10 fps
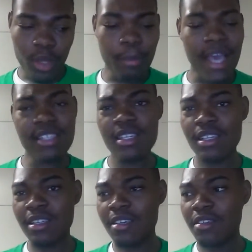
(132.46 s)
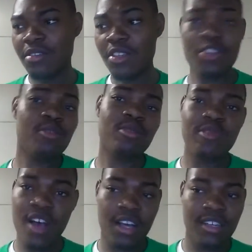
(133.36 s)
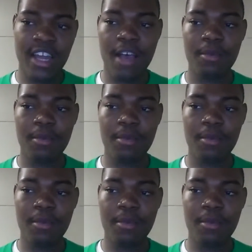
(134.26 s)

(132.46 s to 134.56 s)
basically the dude's fucked up.